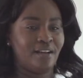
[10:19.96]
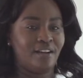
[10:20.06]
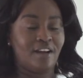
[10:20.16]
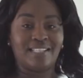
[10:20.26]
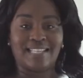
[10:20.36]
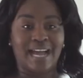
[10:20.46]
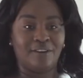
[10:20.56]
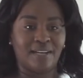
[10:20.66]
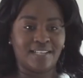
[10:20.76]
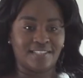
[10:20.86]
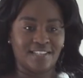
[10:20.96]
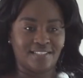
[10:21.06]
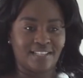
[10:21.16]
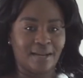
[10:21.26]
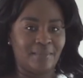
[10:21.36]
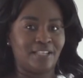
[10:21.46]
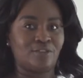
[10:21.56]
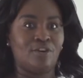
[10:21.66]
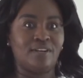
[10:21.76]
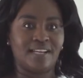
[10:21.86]
lights out at a certain time, lights
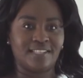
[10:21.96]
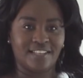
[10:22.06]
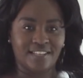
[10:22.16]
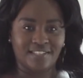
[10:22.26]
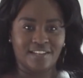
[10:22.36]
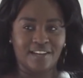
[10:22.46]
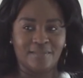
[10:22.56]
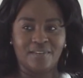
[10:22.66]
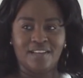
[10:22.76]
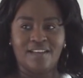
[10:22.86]
on at a certain time.